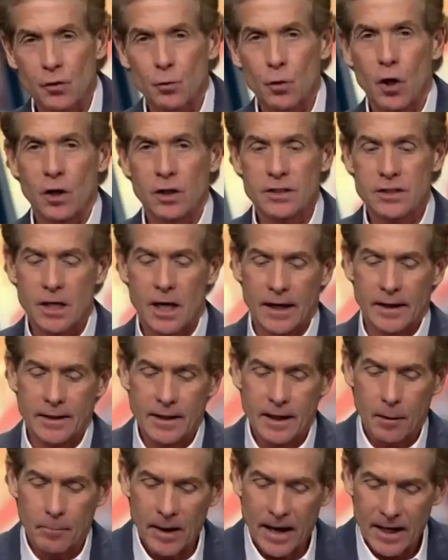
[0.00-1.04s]
the wrong side.
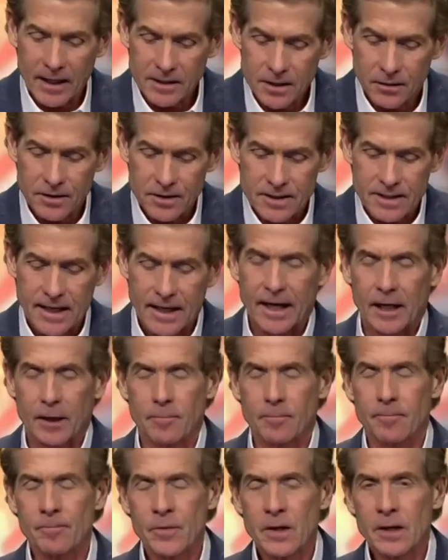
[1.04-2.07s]
Now back to this
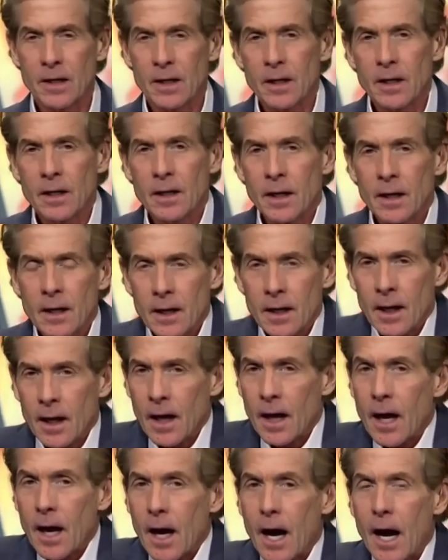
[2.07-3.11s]
game.
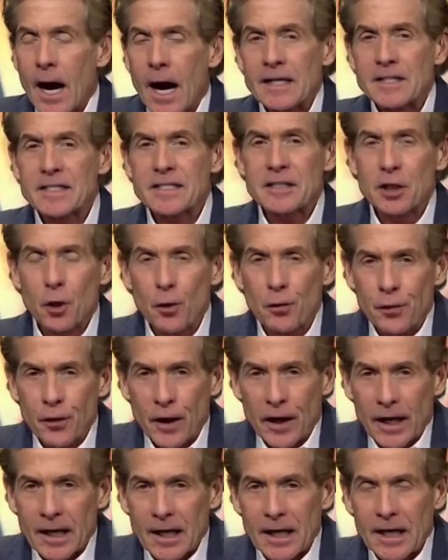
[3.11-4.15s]
I still
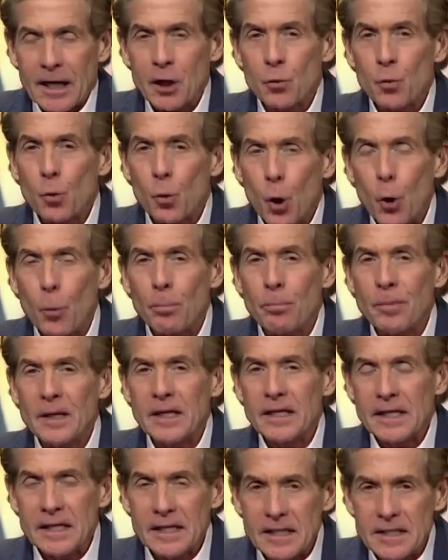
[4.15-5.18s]
think it won't
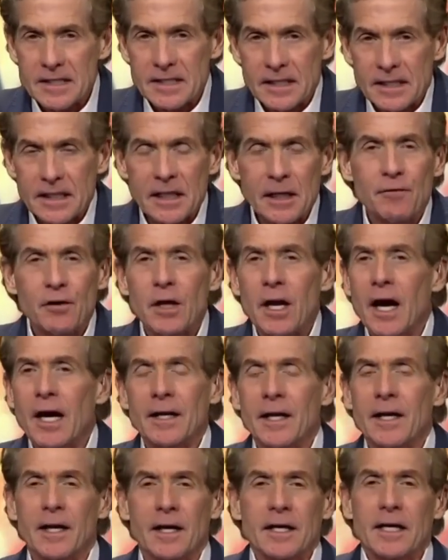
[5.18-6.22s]
be easy. Even
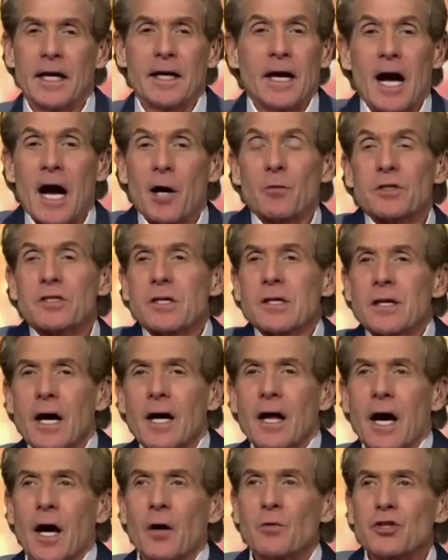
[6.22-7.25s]
and again, I was
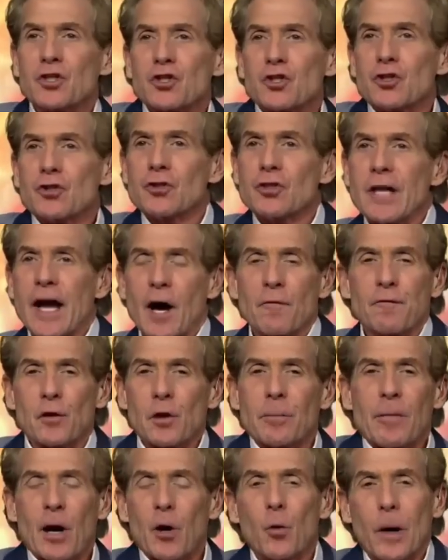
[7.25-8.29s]

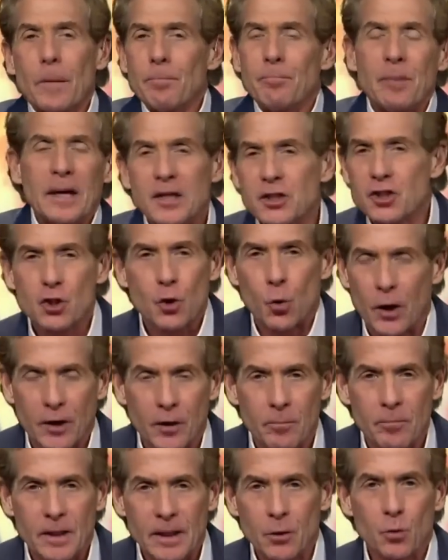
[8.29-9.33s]
doubtful about what Ben's going
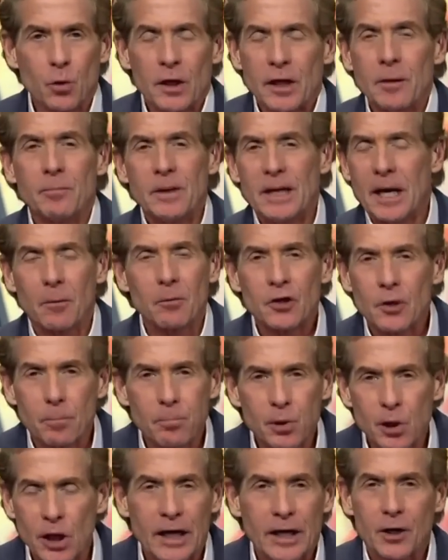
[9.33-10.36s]
to be. Will he be able to
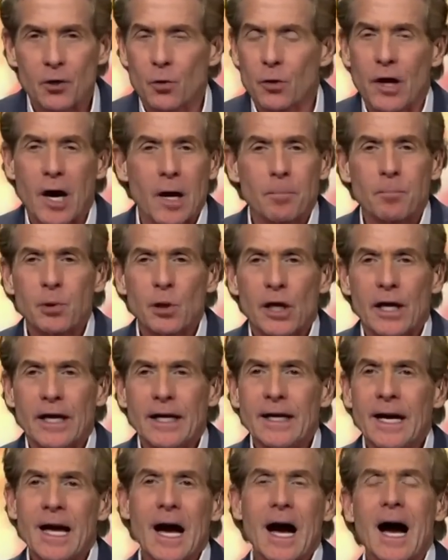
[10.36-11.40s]
play or not
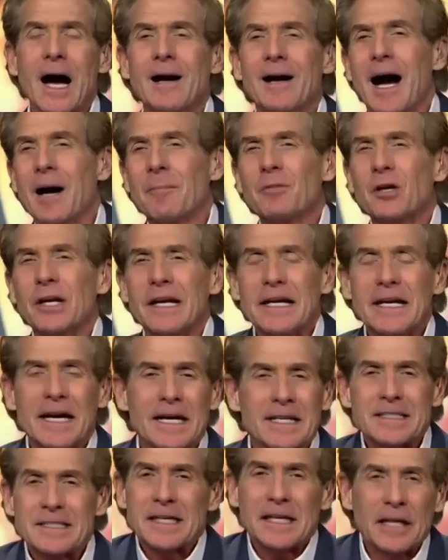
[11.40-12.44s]
play? I'm going to
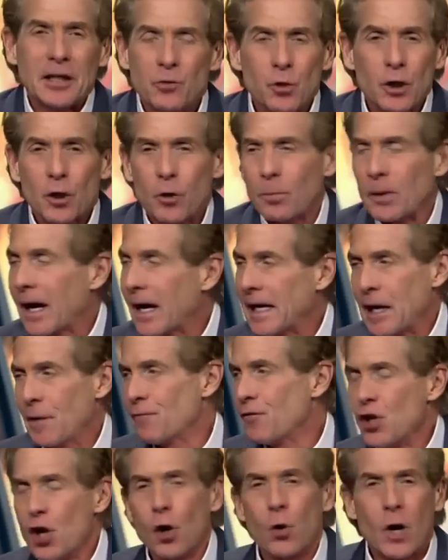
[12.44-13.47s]
guess that he will, but I
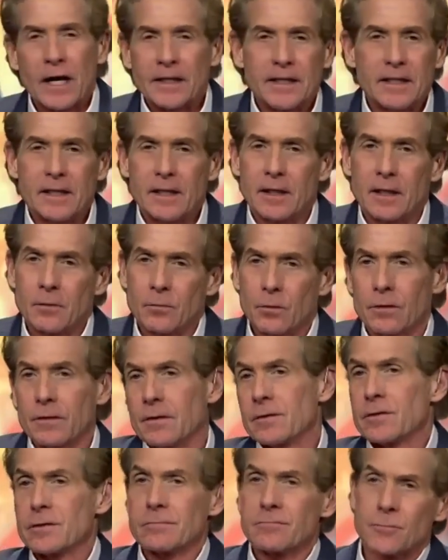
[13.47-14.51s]
have no idea with
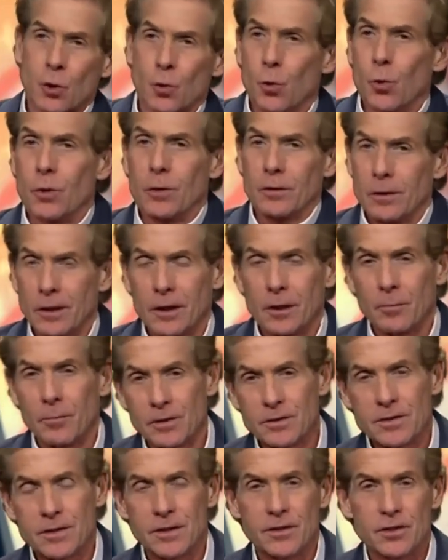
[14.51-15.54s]
his torn
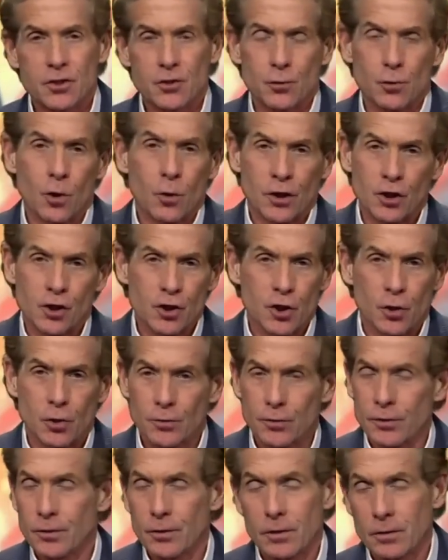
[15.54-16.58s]
ligaments in his throwing
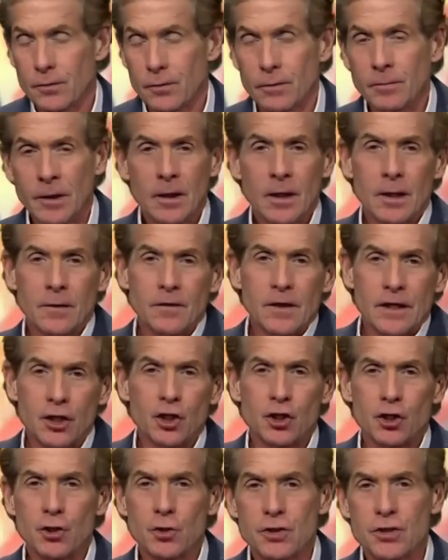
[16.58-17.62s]
shoulder and all the
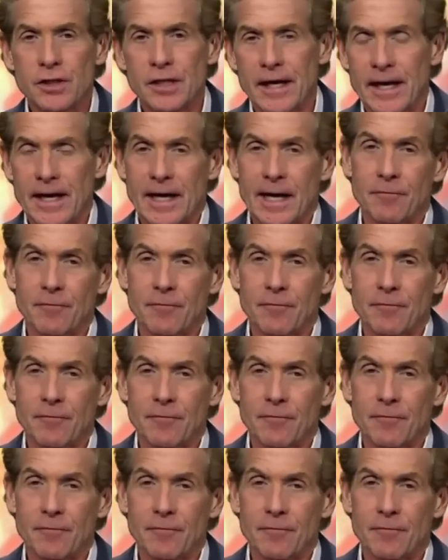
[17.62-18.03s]
issues that he had